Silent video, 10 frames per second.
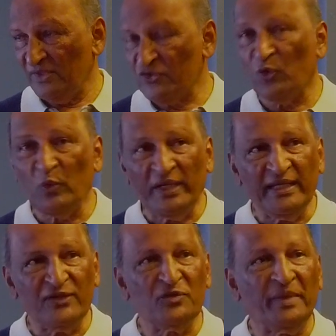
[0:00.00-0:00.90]
So we
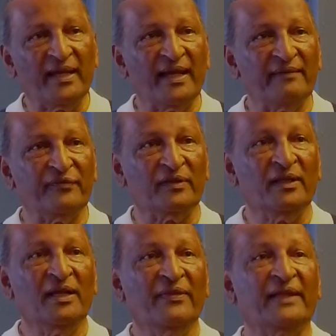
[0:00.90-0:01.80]
need to be
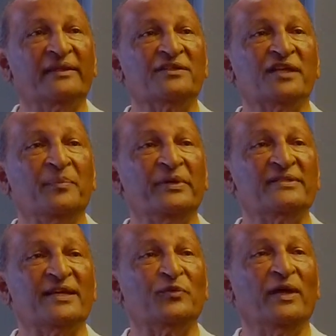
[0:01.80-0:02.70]
careful that the shepherds
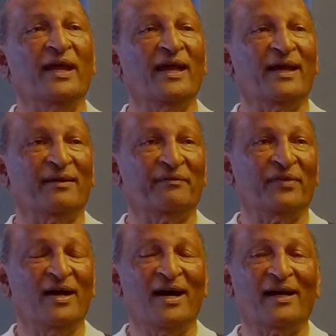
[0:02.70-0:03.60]
that we have
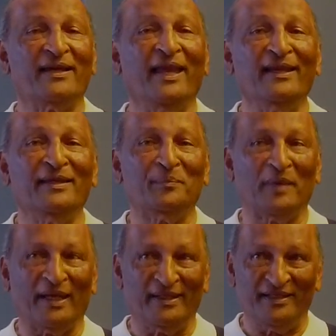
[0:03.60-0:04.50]
are kingdom
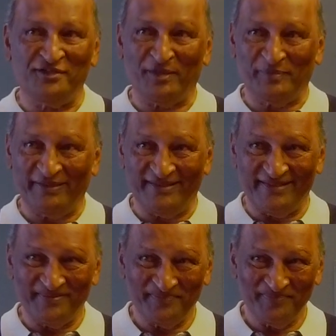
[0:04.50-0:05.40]
minded
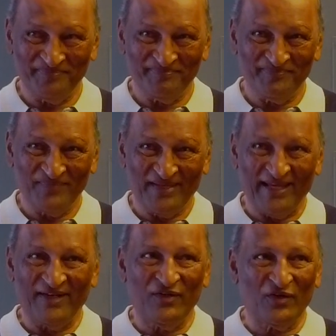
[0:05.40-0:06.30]
shepherds Amen.
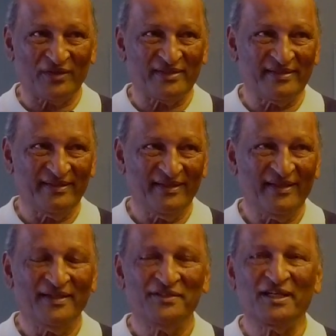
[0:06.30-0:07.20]
and not
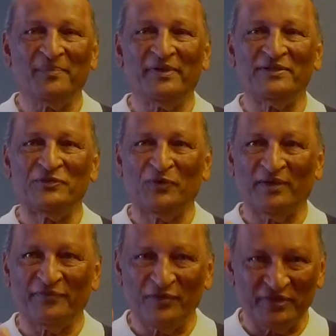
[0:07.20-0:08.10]
shepherds who
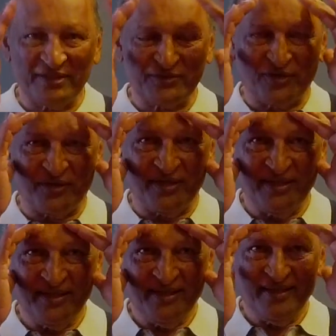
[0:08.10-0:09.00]
are focused on,
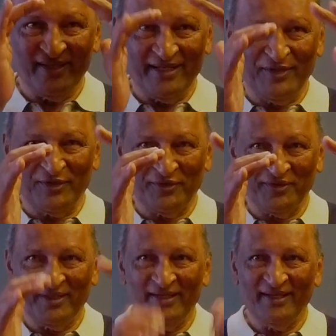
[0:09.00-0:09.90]
you
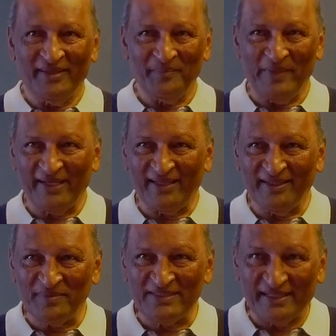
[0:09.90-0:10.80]
know, making
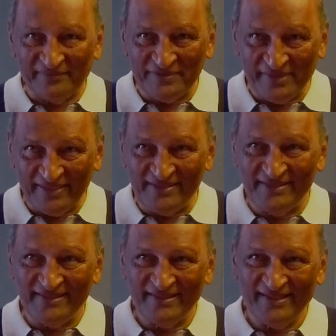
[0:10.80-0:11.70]
themselves
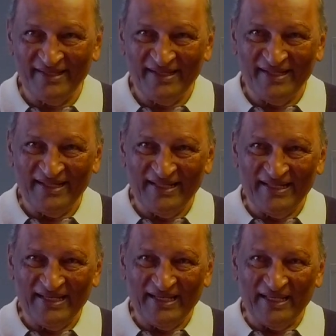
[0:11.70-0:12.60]
rich.
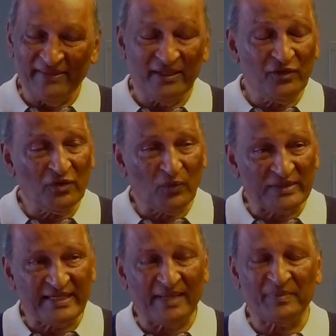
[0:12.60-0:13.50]
And you know
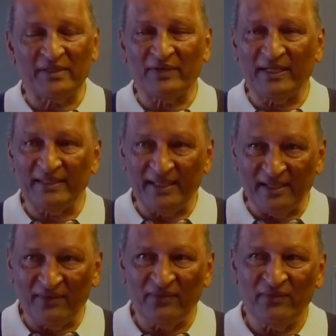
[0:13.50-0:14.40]
what's happening right
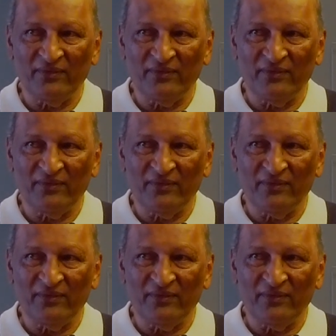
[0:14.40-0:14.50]
now.